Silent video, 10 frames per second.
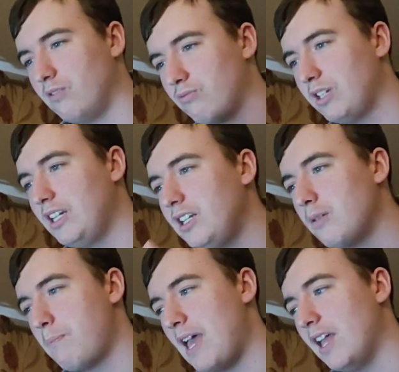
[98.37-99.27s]
It really
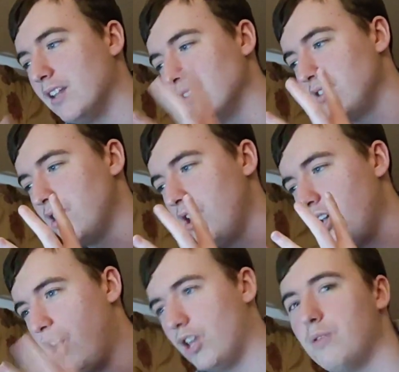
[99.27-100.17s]
depends
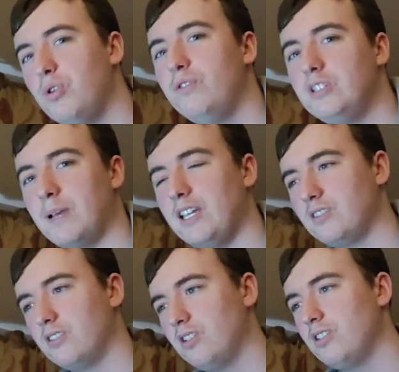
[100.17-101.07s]
on the movie's pacing.